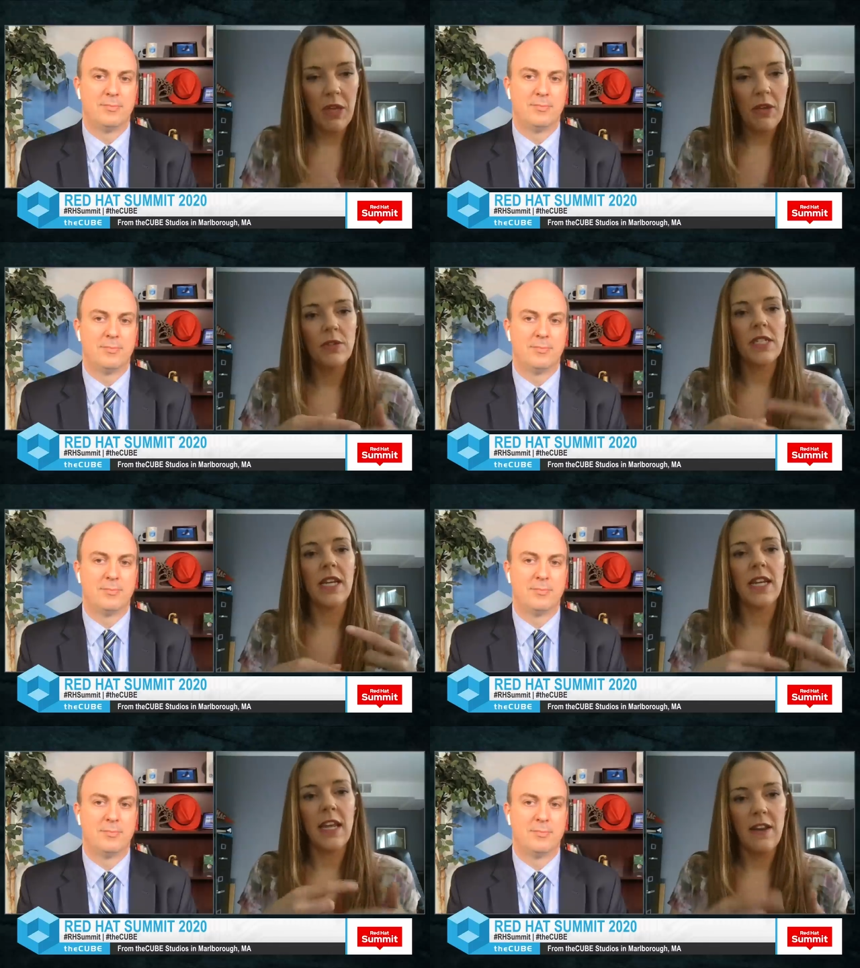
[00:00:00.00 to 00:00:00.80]

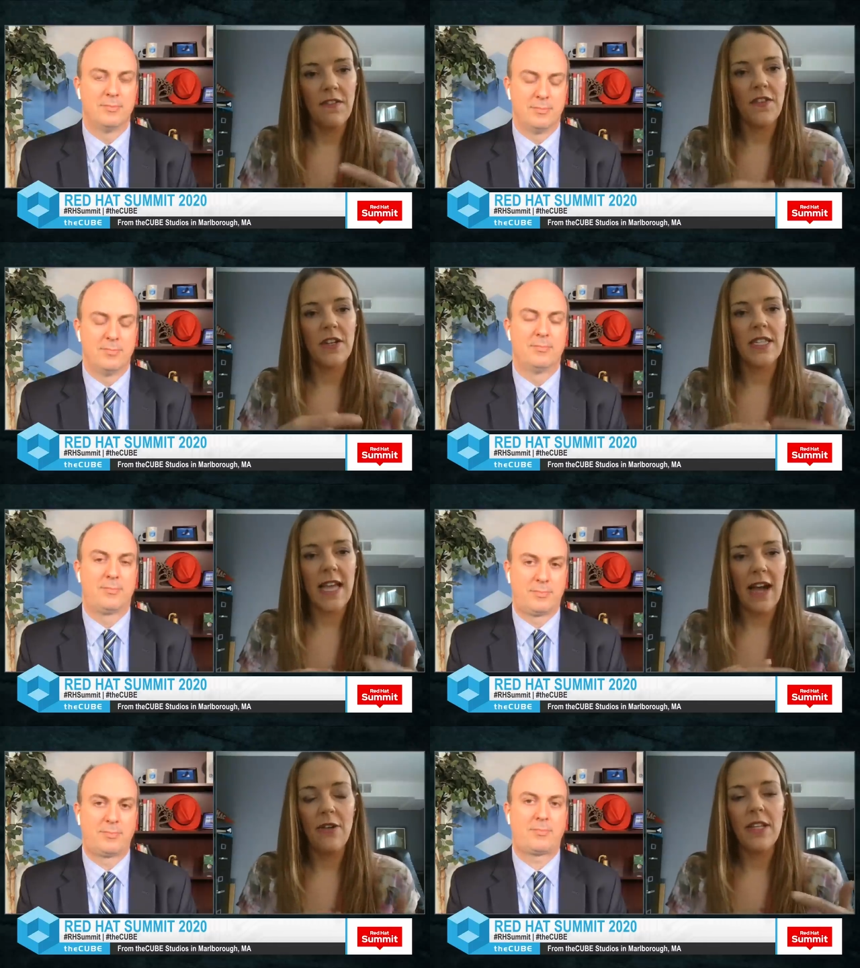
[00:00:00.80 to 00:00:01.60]
Speaker 1: compute and
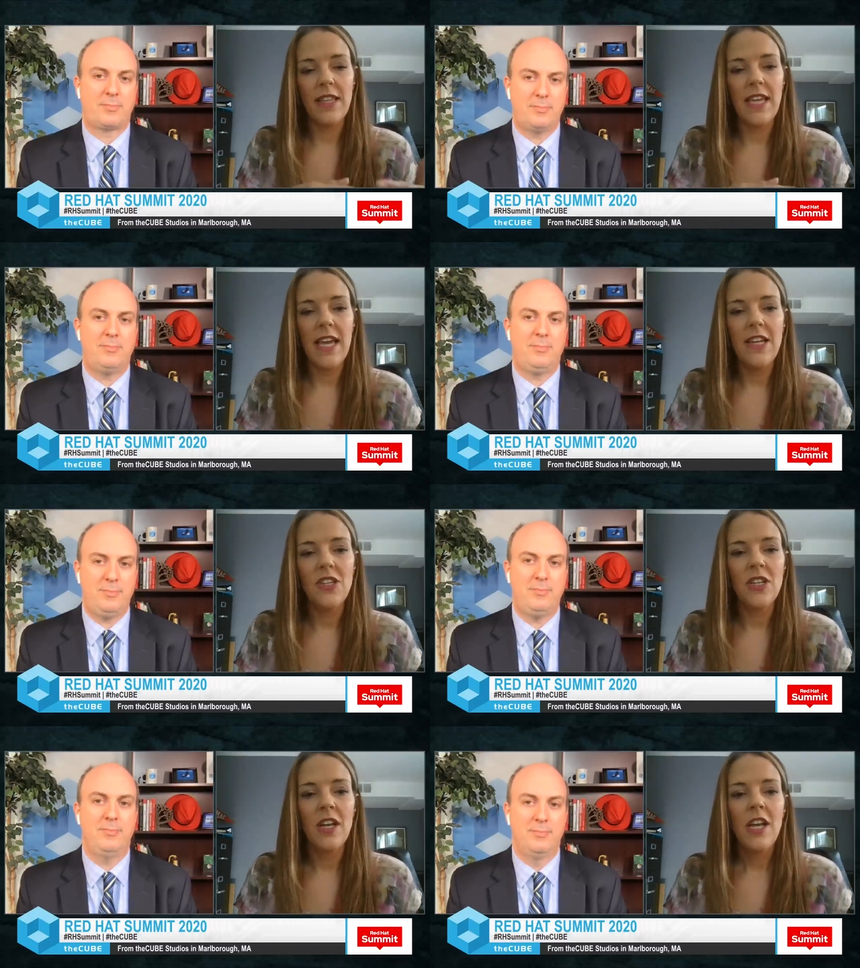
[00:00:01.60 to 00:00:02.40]
inference out at
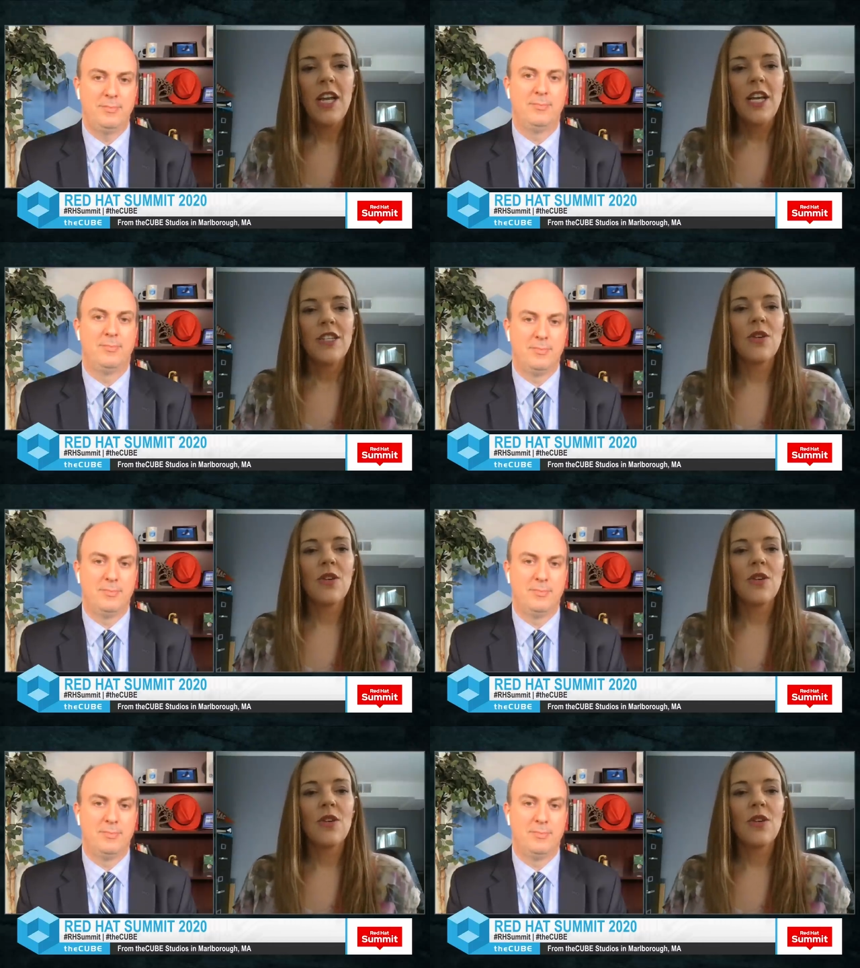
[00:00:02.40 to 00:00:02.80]
the edge